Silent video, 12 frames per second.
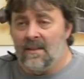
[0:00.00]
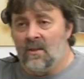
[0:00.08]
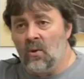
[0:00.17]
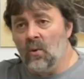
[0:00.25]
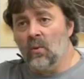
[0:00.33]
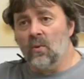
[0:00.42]

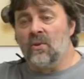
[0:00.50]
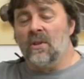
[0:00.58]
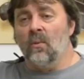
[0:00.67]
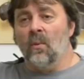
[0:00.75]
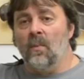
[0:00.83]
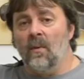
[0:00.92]
tools
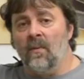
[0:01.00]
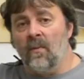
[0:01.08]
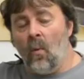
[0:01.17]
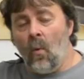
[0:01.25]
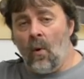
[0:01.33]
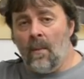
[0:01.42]
that will
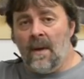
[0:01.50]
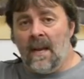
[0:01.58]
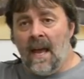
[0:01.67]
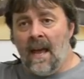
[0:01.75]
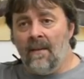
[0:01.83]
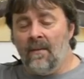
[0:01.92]
perform and
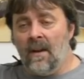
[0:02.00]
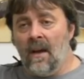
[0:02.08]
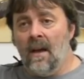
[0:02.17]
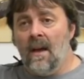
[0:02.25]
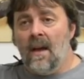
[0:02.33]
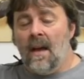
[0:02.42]
have
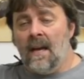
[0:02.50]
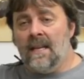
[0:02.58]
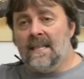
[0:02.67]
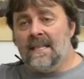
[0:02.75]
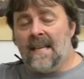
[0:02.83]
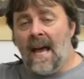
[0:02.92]
a
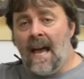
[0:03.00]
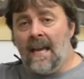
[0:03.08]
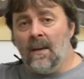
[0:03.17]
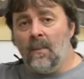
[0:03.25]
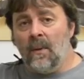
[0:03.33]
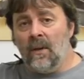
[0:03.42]

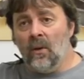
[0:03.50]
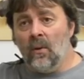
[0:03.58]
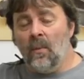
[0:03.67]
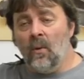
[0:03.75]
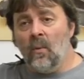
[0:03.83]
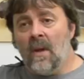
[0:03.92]
design appeal,
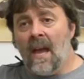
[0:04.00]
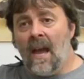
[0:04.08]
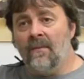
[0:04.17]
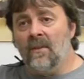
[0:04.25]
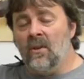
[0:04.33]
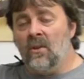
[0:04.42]
but
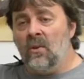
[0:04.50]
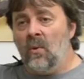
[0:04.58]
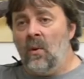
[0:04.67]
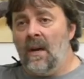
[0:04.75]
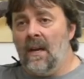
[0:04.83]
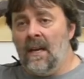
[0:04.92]
have to do
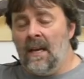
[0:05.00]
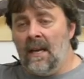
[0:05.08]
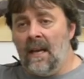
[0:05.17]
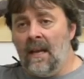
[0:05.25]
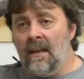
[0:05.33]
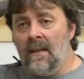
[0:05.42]
it
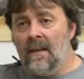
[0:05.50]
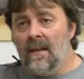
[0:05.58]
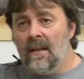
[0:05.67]
in